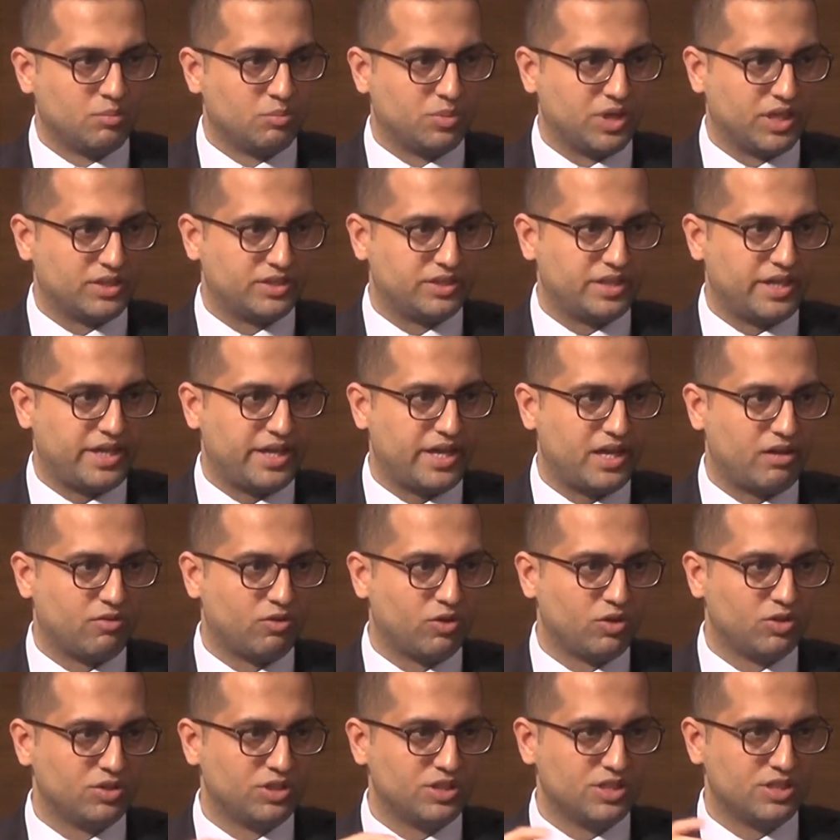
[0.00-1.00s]
But they have
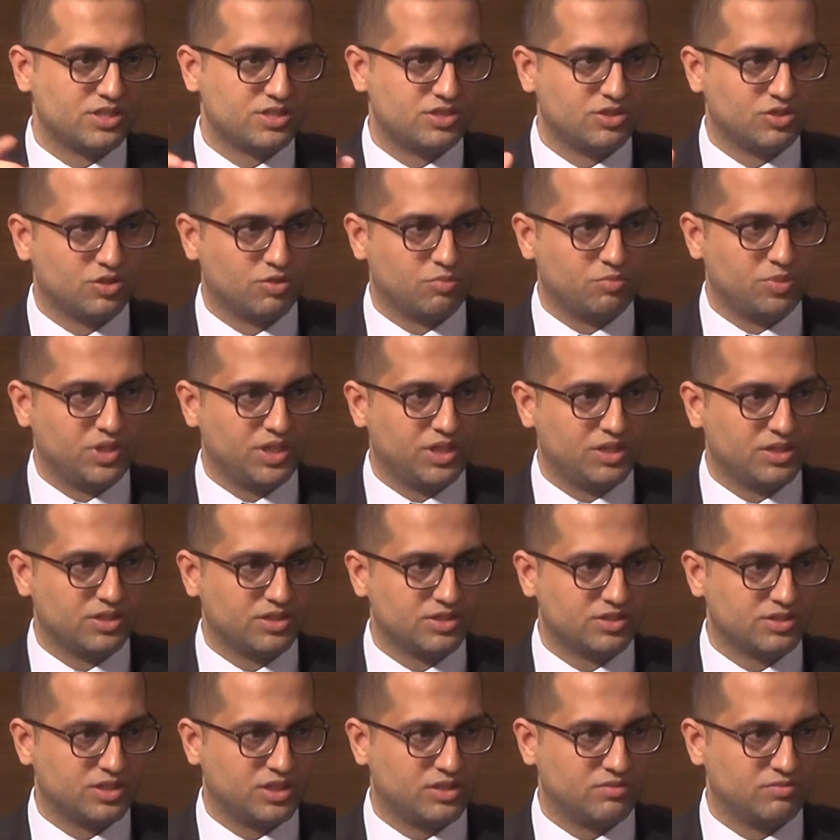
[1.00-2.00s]
all these, you know,
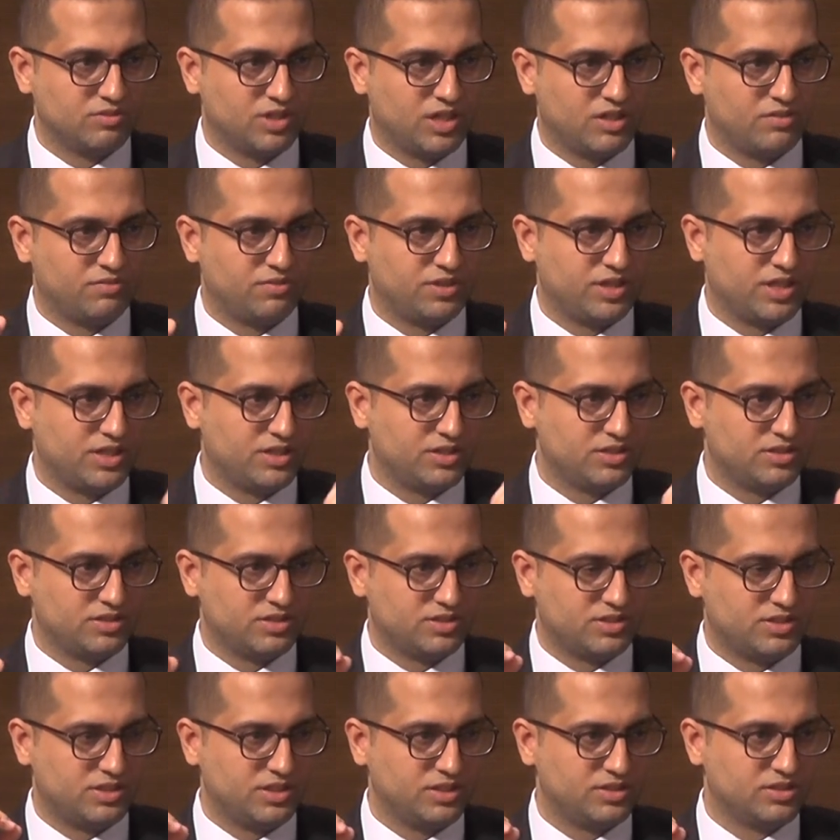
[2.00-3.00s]
beacons and Wi-Fi
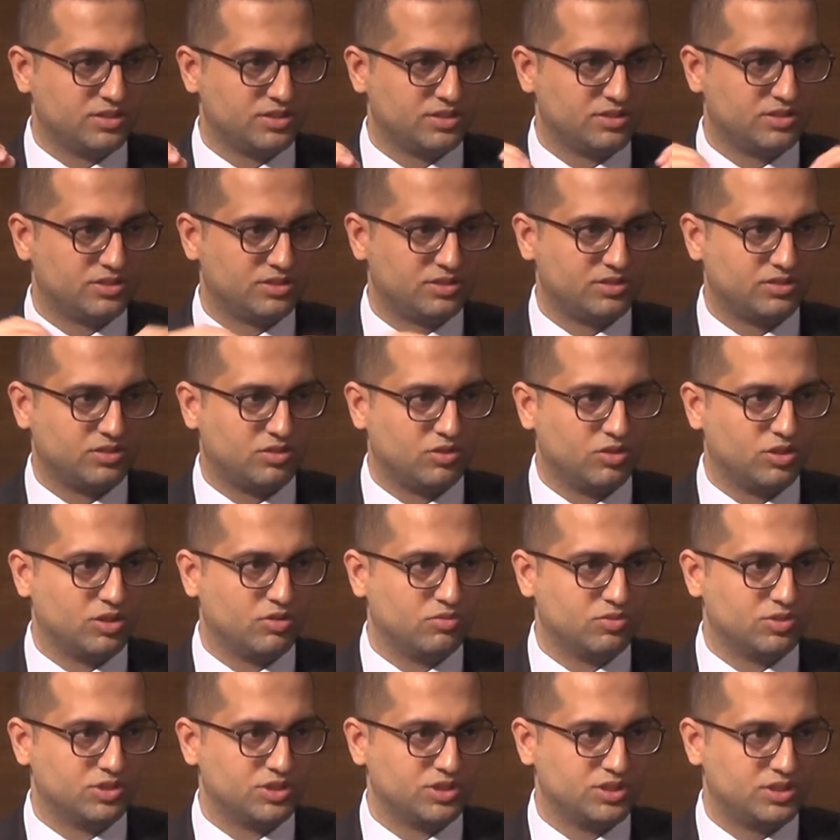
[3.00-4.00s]
signals all
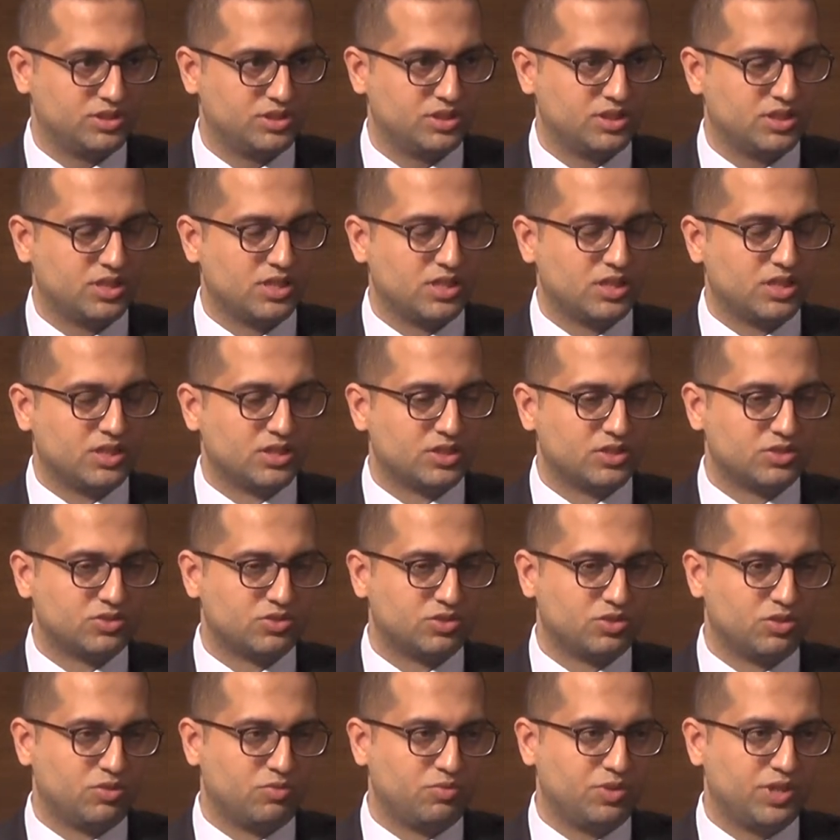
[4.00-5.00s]
over.
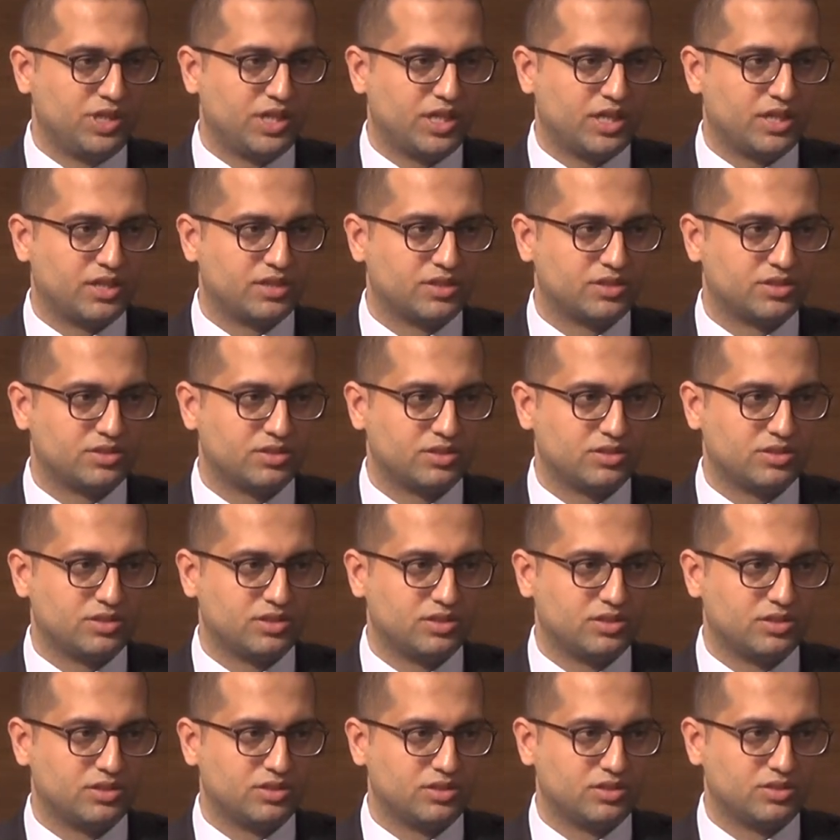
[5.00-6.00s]
So we are
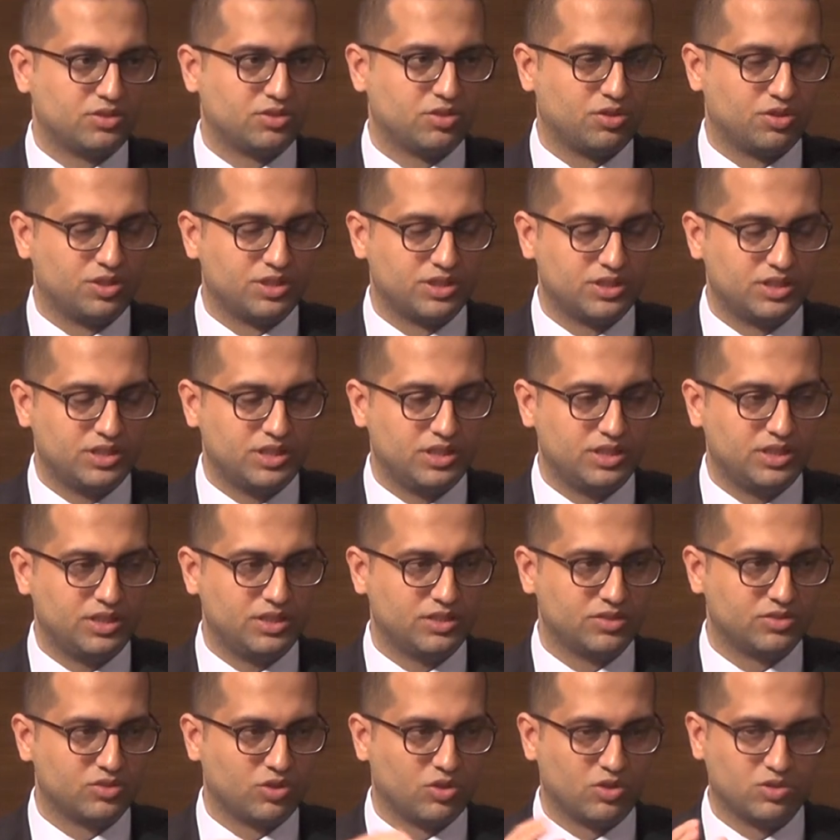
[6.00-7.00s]

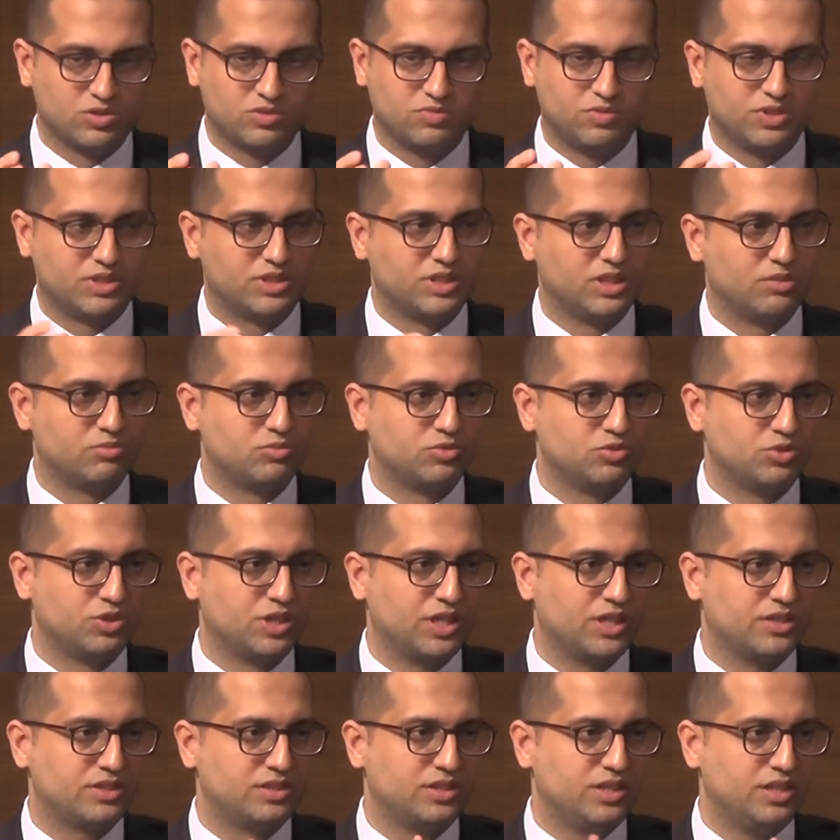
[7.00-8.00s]
currently in talks with them to
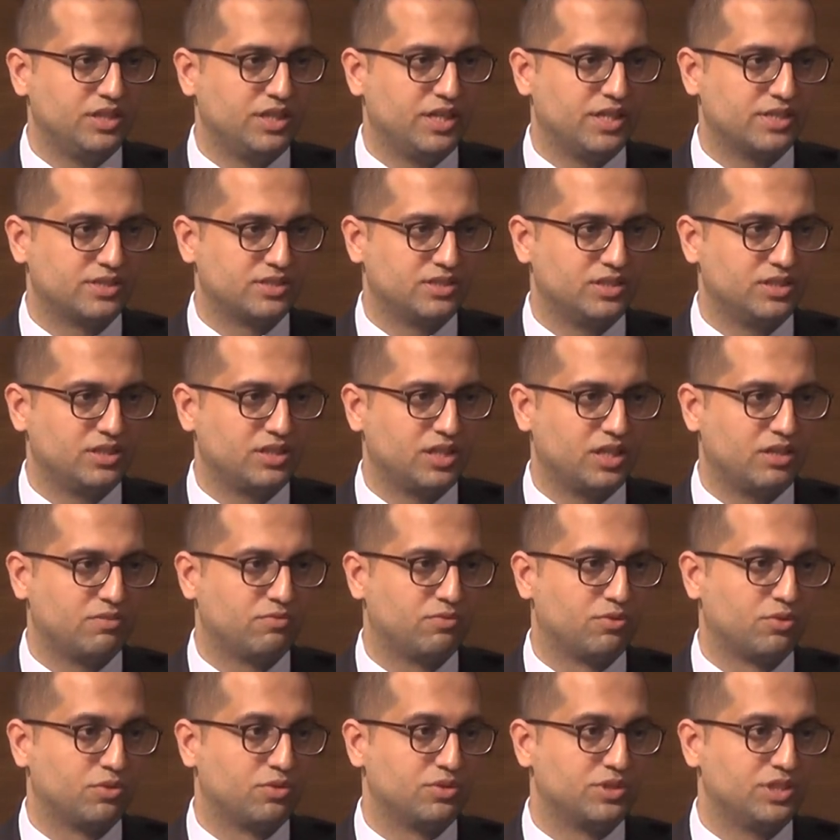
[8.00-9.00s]
get the
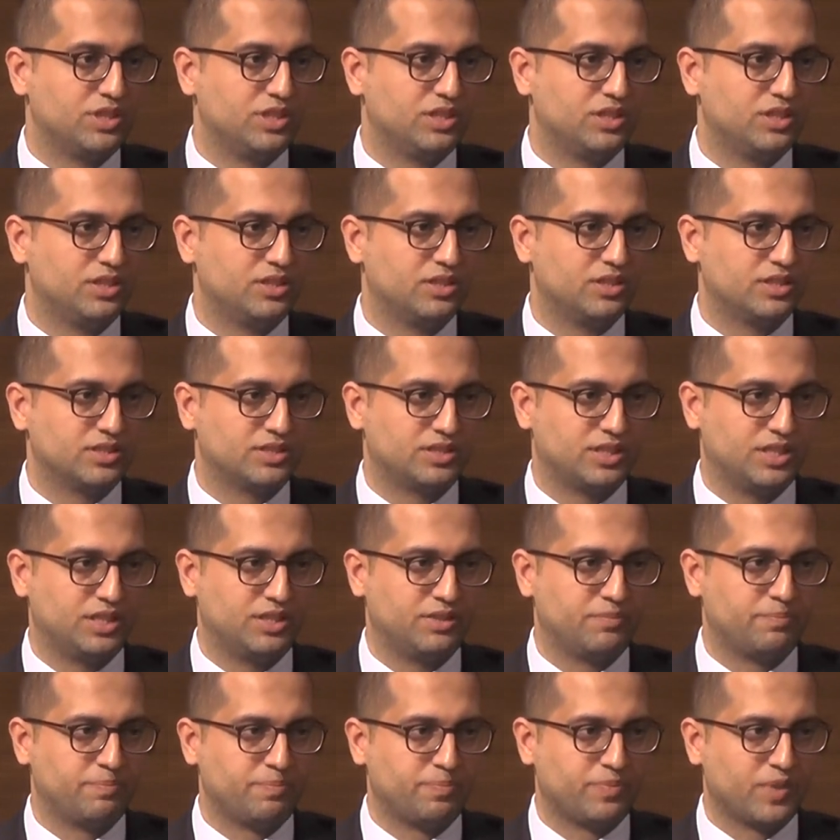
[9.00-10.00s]
SDK for the, let's
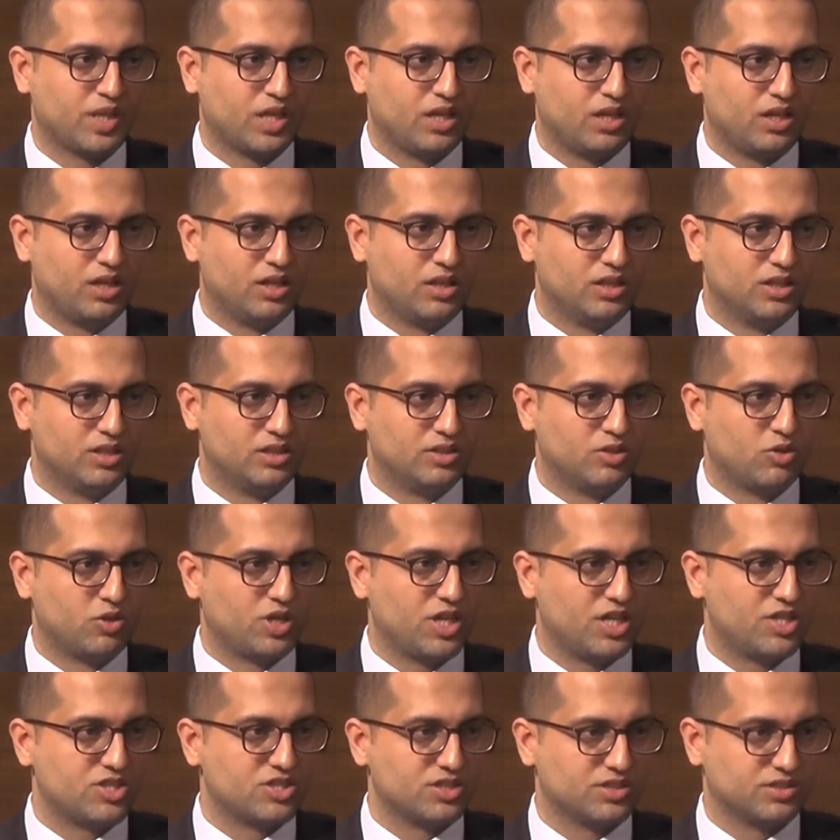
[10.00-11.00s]
say,
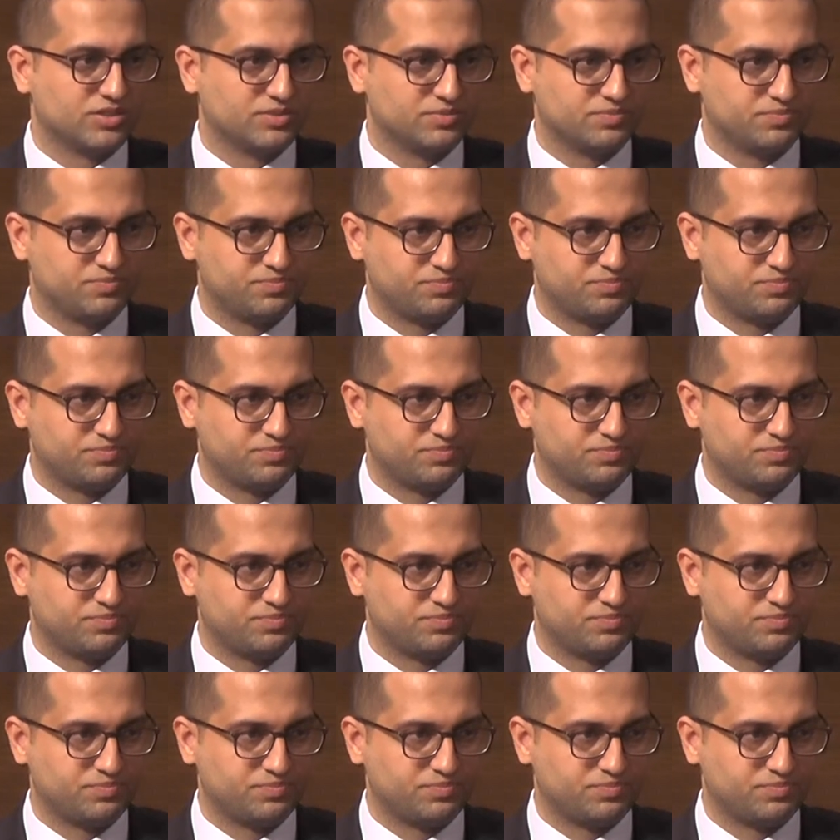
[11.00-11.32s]
location.